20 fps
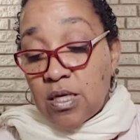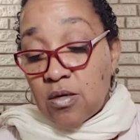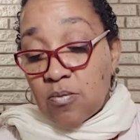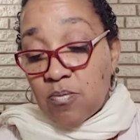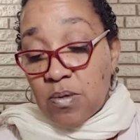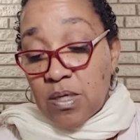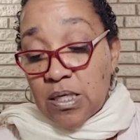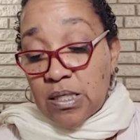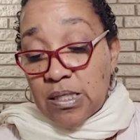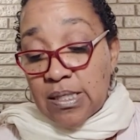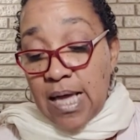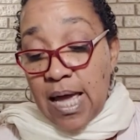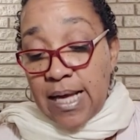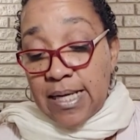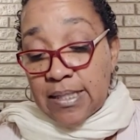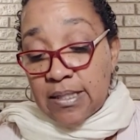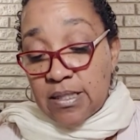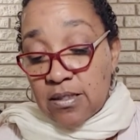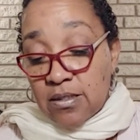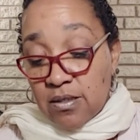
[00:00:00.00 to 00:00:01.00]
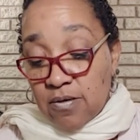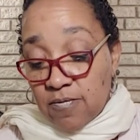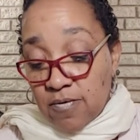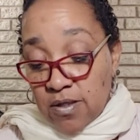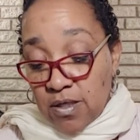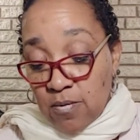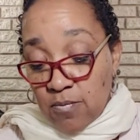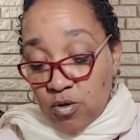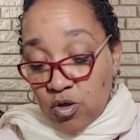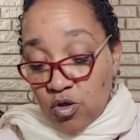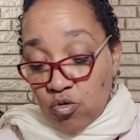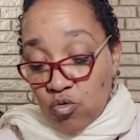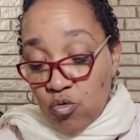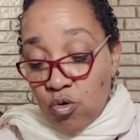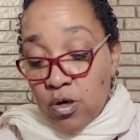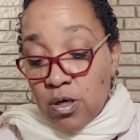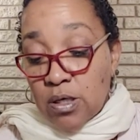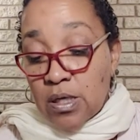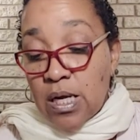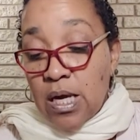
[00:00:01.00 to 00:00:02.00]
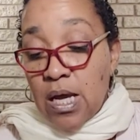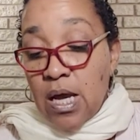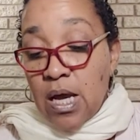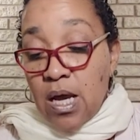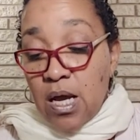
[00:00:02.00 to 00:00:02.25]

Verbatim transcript: Could be a scientist of some sort.